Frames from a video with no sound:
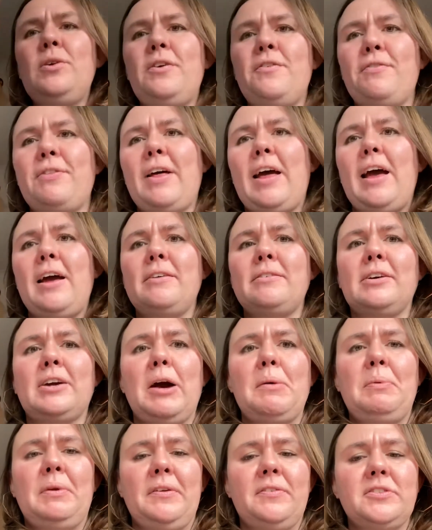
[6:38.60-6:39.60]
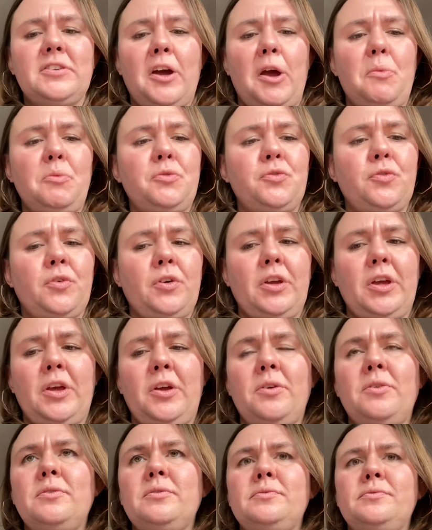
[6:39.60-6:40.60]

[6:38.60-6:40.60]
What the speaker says: of that a couple of times for you.